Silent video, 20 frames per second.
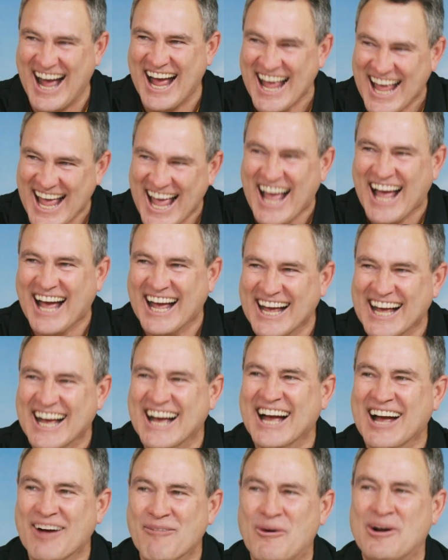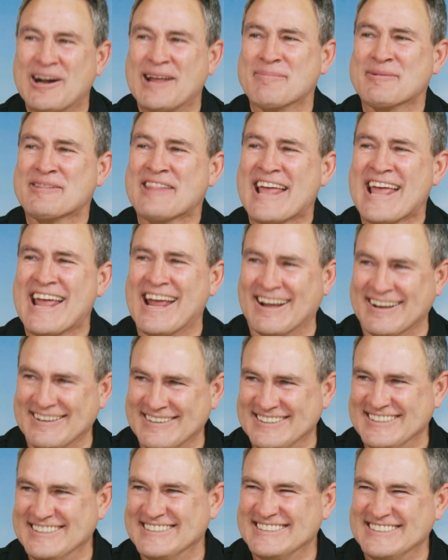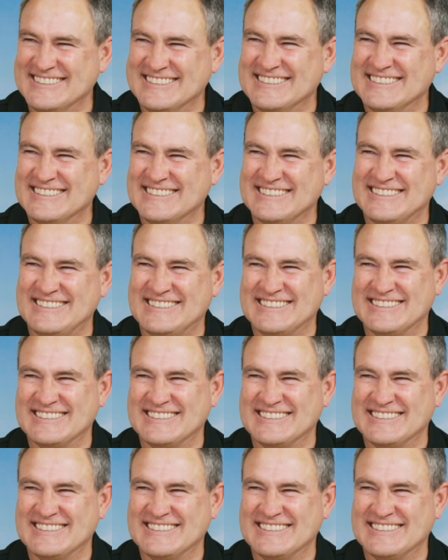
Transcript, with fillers: what happened there? Oh